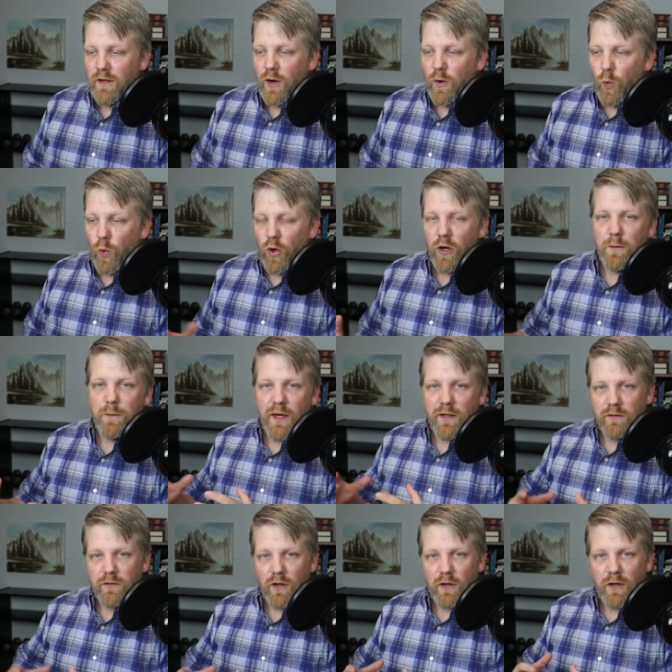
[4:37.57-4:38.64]
a word
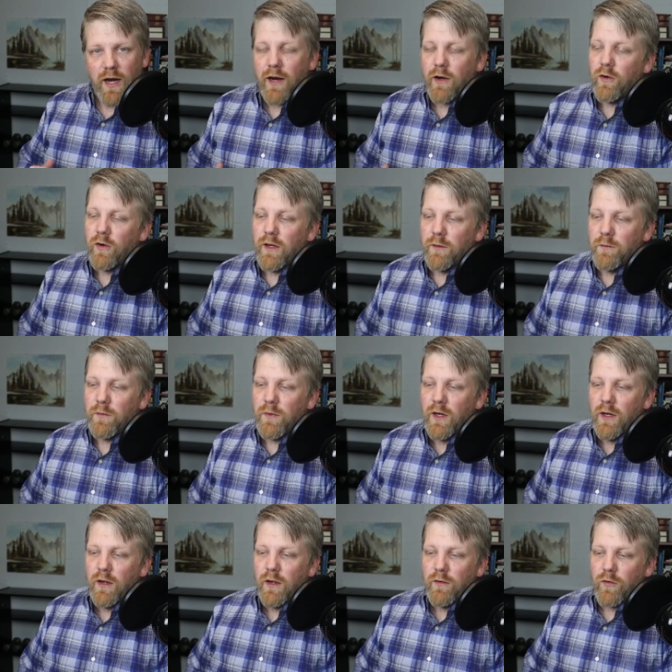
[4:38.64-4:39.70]
based on an acronym
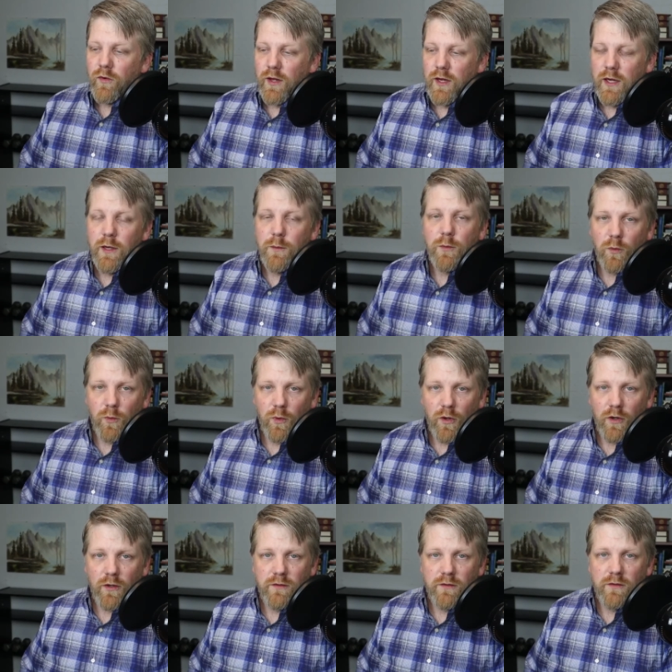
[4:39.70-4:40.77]
for the hebrew
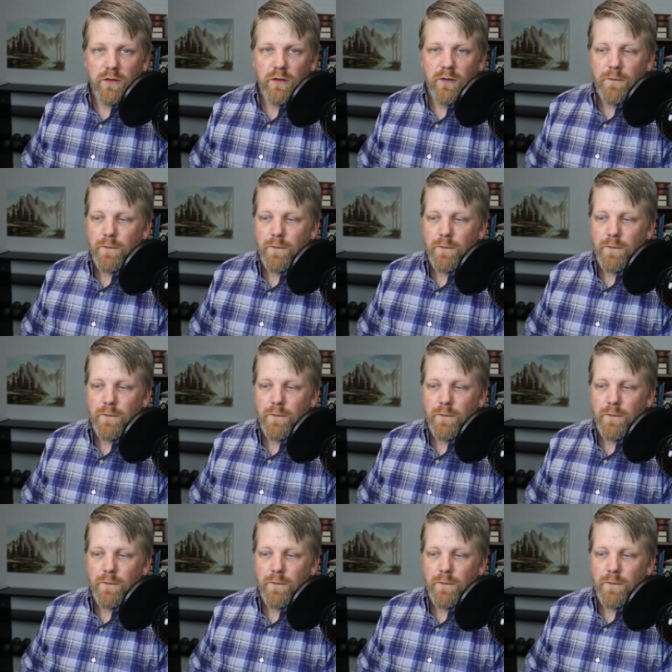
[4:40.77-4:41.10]
words